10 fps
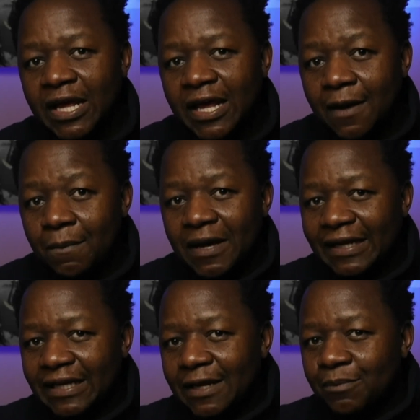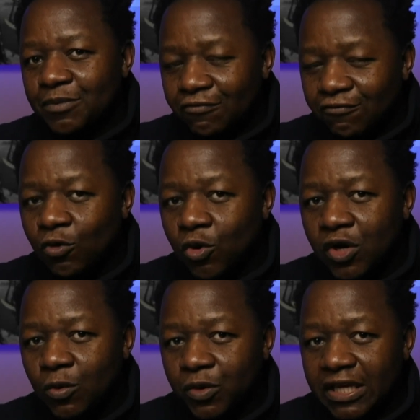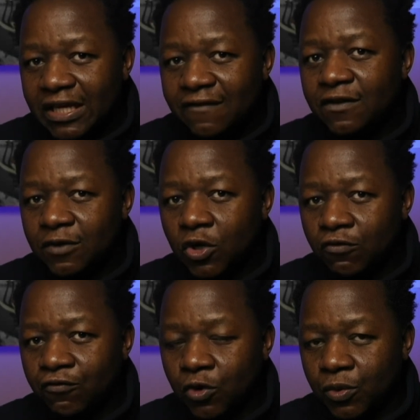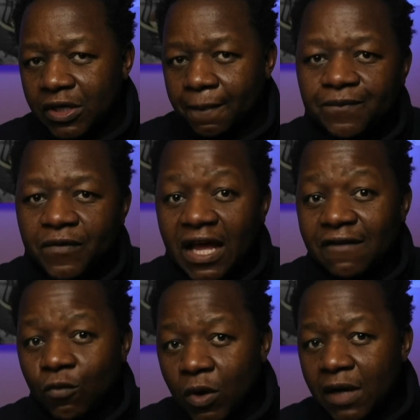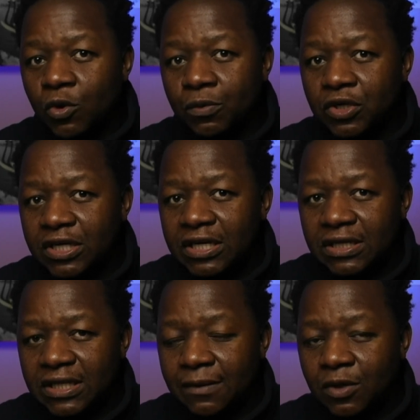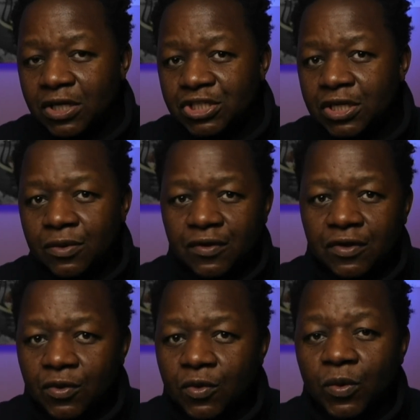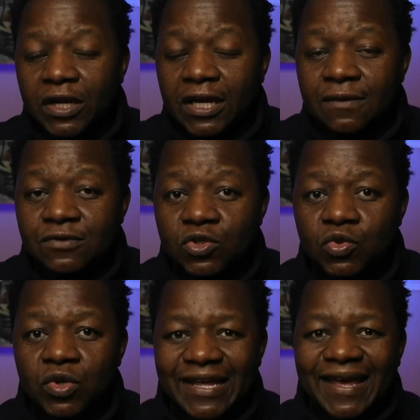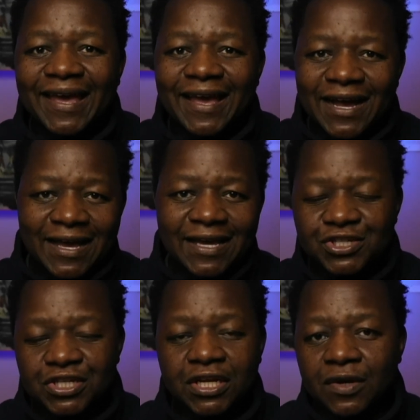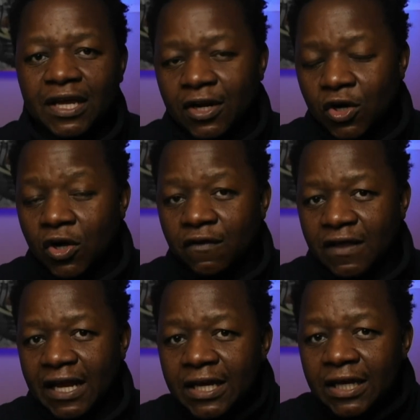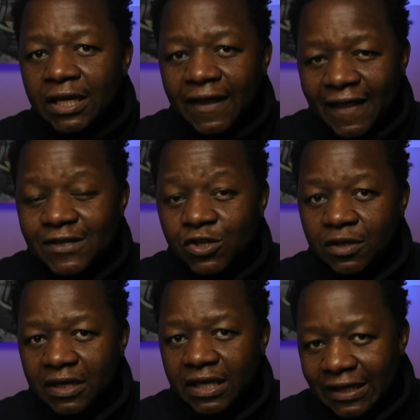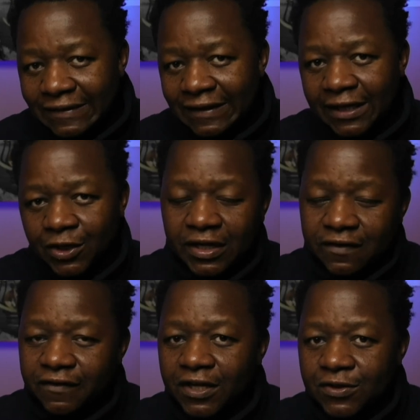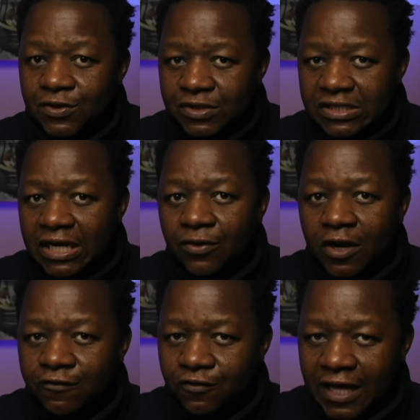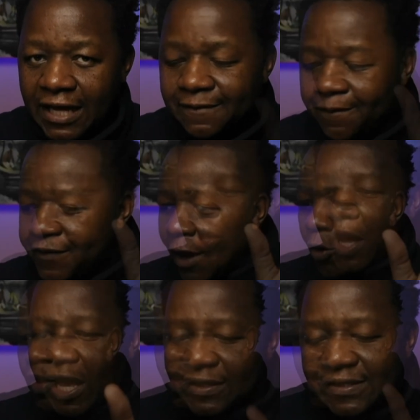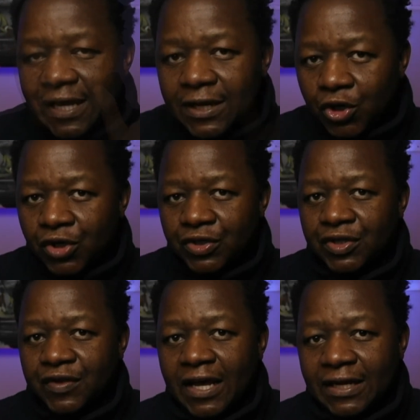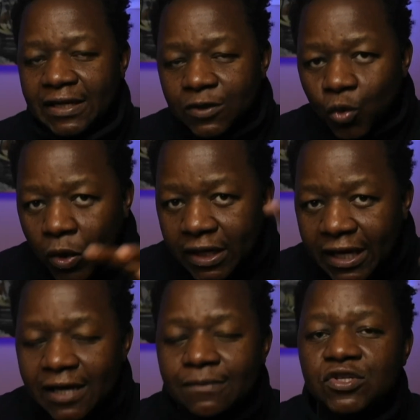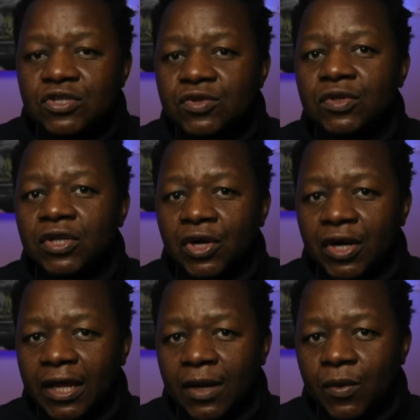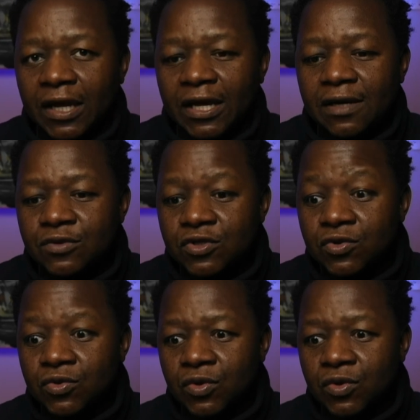But before we even go forward, I have one more book that I'm going to share with you when it comes to AI engineering and all of that. And that's going to be later in the video. So stick around for that. Now, I said earlier that when it comes to learning, when it comes to